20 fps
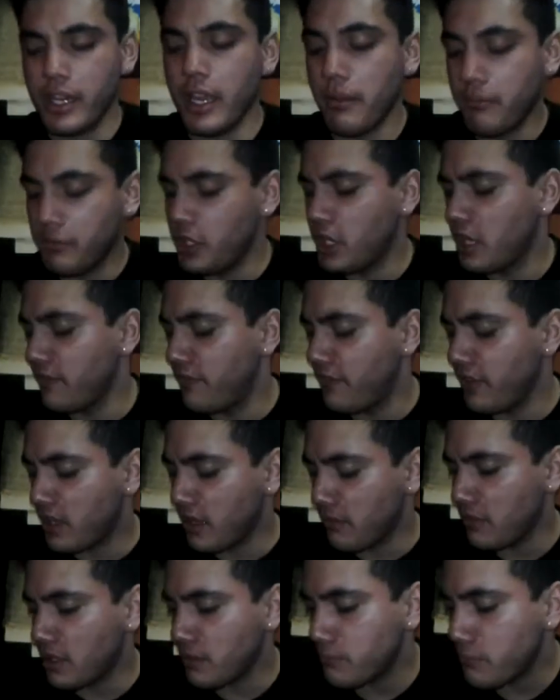Yeah, you can
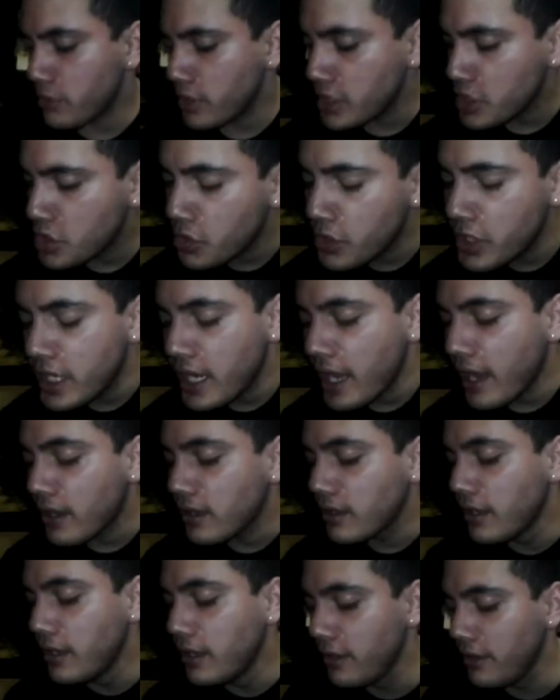forgive me. I'm pretty sure you
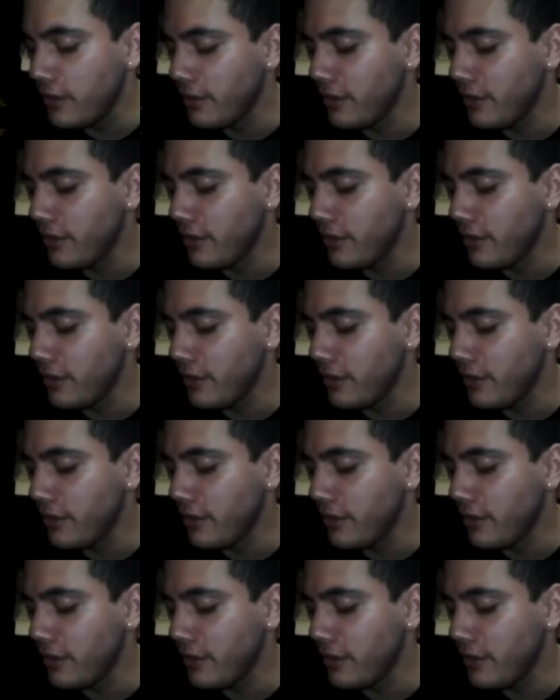can.